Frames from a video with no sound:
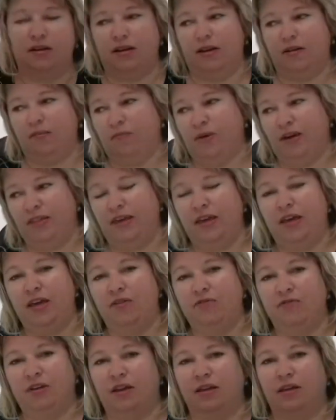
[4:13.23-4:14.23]
And by the
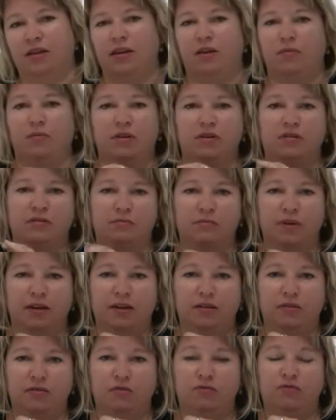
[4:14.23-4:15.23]
evening, it would
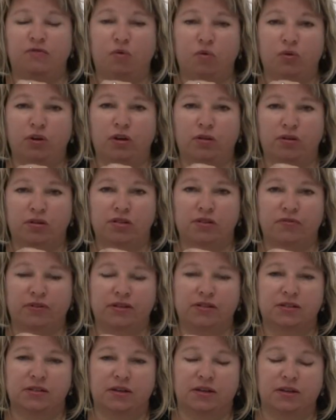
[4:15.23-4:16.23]
mean 4 units of
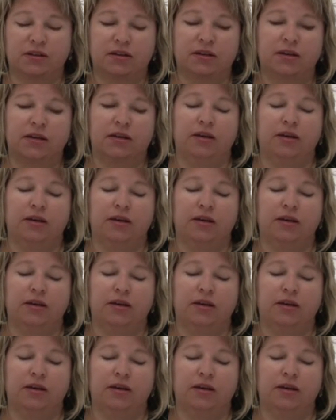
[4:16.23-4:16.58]
insulin.